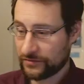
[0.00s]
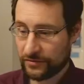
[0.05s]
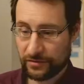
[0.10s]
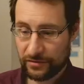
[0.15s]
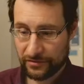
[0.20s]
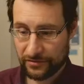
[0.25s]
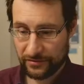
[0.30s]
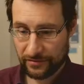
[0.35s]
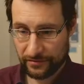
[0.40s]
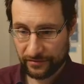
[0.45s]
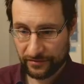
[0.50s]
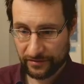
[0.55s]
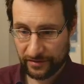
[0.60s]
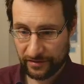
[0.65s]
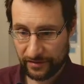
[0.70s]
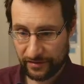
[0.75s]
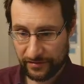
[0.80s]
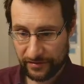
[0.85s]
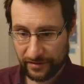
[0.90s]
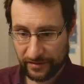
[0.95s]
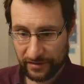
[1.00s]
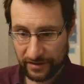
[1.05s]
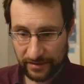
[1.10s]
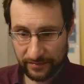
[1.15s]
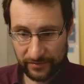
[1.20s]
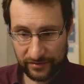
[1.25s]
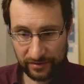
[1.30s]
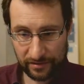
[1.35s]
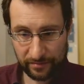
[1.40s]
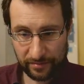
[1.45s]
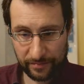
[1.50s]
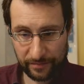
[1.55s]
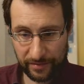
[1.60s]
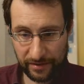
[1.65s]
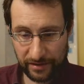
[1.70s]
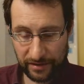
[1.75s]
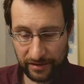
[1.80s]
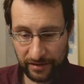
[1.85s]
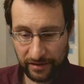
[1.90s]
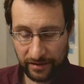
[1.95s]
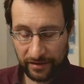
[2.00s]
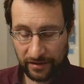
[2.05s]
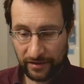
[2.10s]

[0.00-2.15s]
search is at times a little bit picky.